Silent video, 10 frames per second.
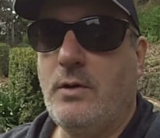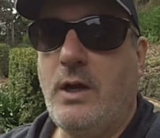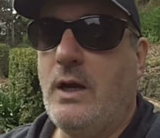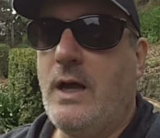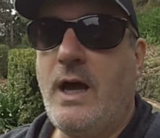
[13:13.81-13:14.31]

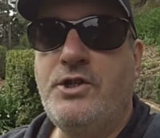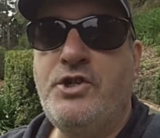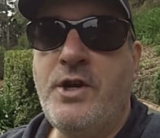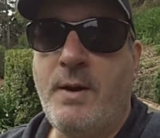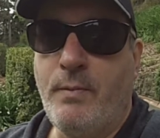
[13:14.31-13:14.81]
a large
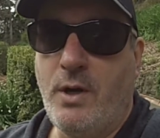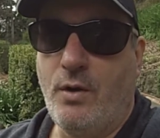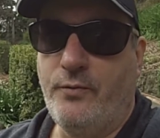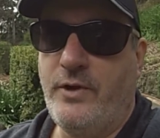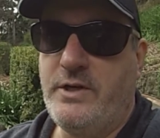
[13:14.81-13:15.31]
number
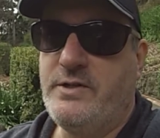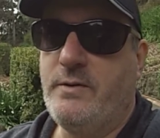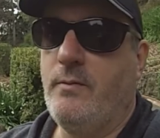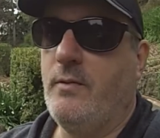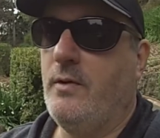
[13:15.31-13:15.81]
of these
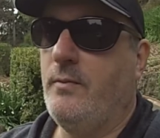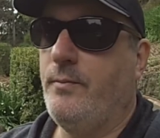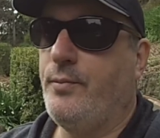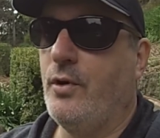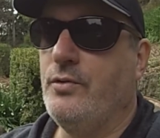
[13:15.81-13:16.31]

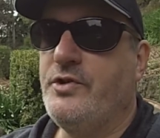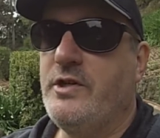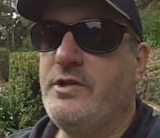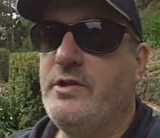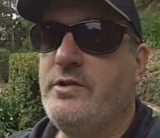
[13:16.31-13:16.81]

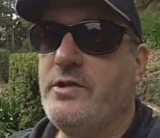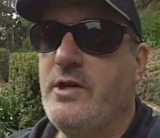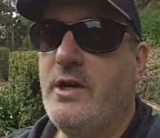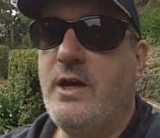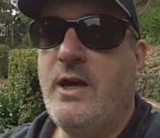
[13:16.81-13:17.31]
processes,
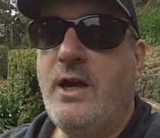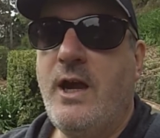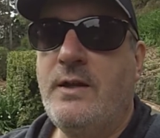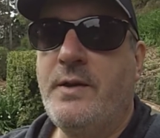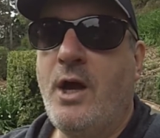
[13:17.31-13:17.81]

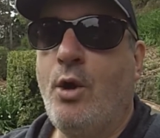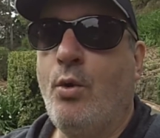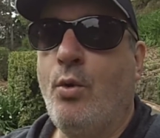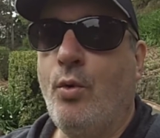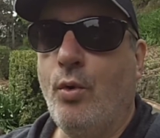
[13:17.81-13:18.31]
and they are
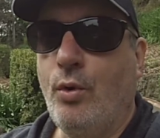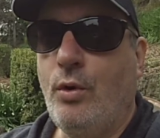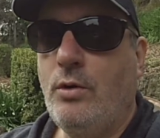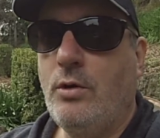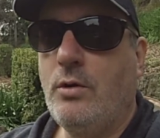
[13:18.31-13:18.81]

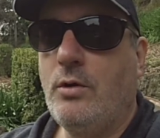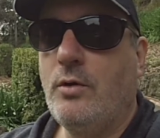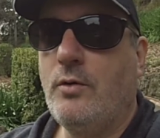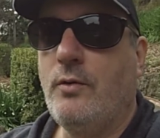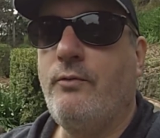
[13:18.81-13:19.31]
all
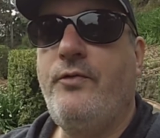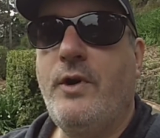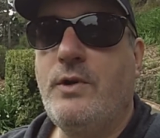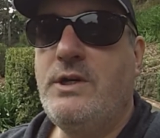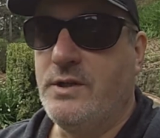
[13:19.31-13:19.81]

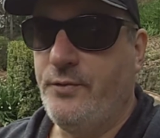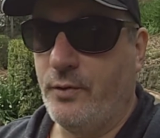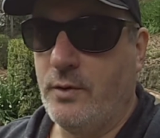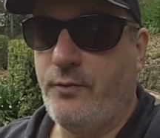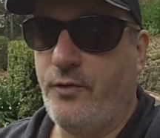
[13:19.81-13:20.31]
very
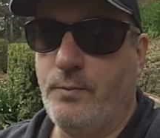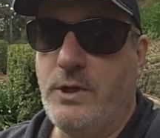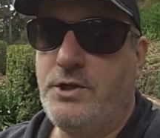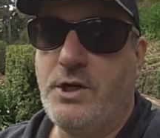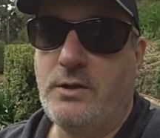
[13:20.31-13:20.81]
different from
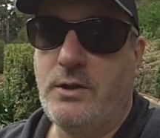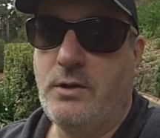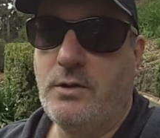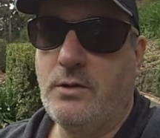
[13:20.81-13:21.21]
each other.